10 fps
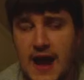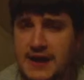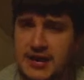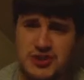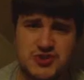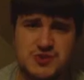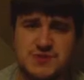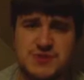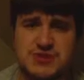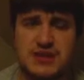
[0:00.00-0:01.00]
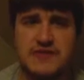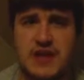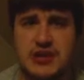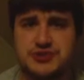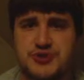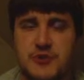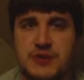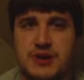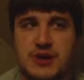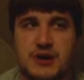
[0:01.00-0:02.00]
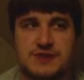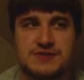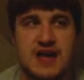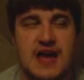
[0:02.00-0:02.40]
I didn't use music in the intro because